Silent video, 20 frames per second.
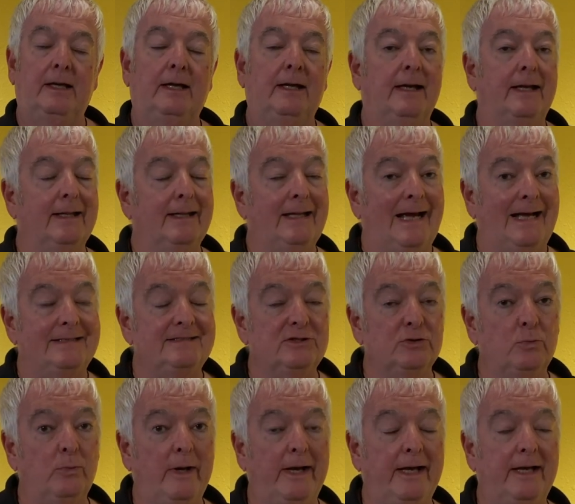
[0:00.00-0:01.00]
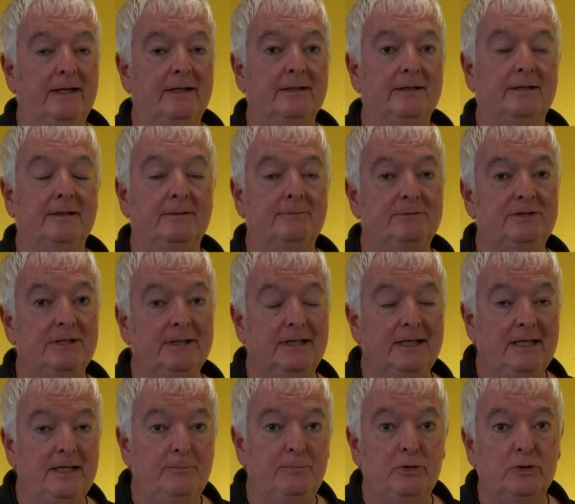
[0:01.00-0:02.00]
And that's a way to
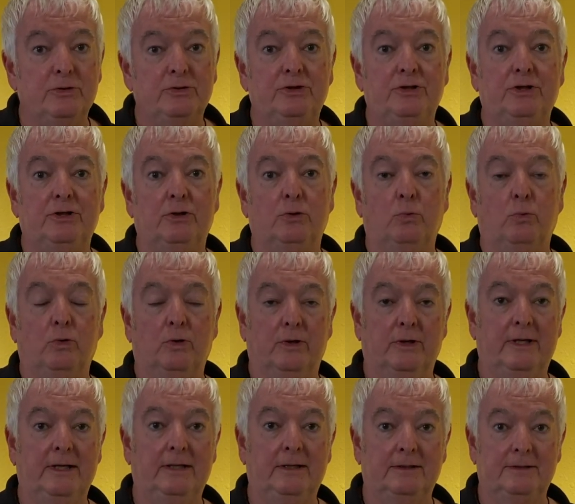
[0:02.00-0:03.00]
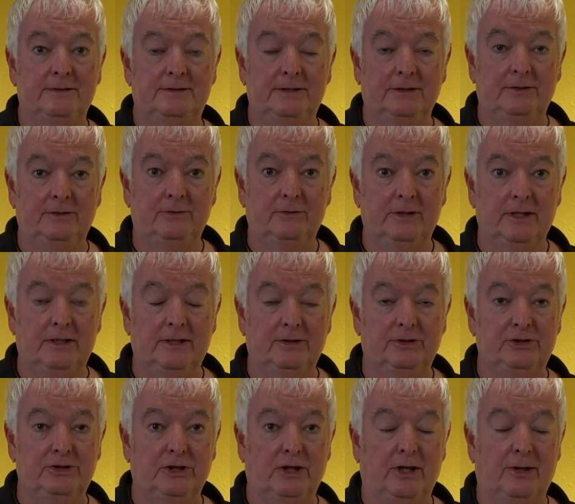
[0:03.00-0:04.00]
keep your shear working until you get it
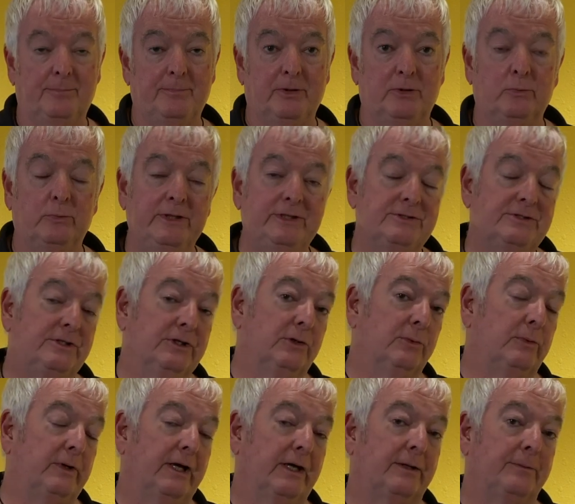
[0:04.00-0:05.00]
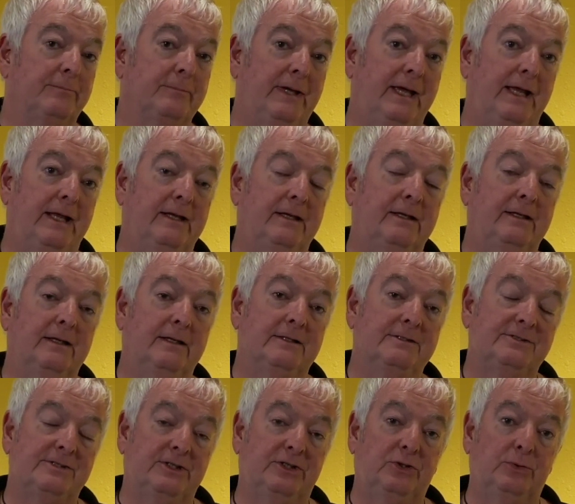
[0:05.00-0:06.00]
sharpened. We still recommend in a
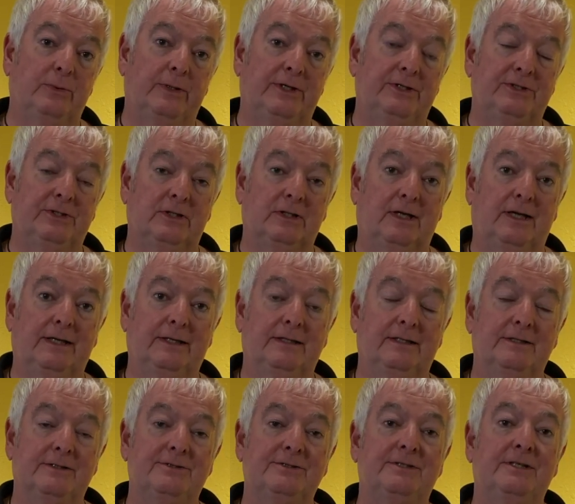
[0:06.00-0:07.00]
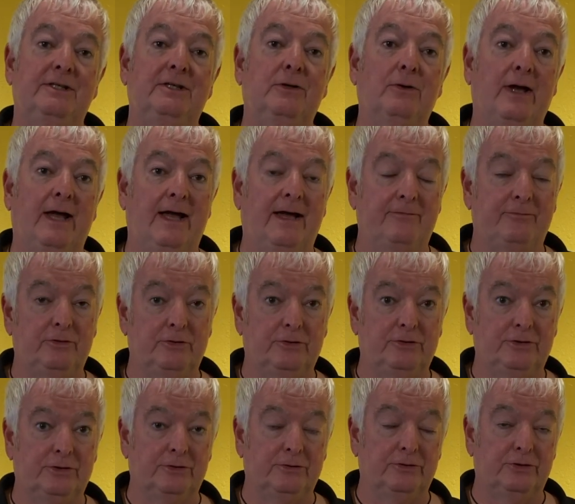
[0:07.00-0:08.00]
situation like this that you have your
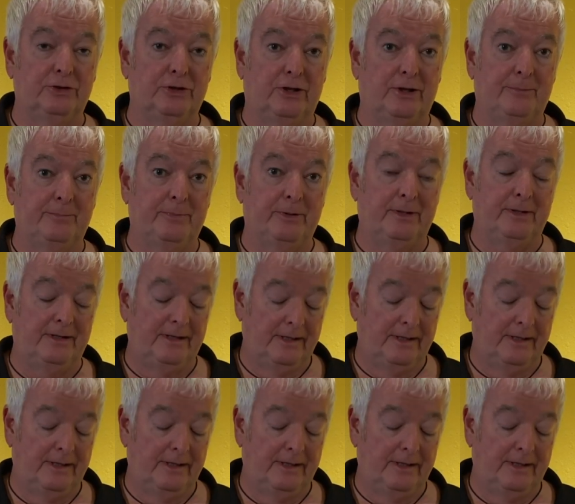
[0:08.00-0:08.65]
shear sharpened.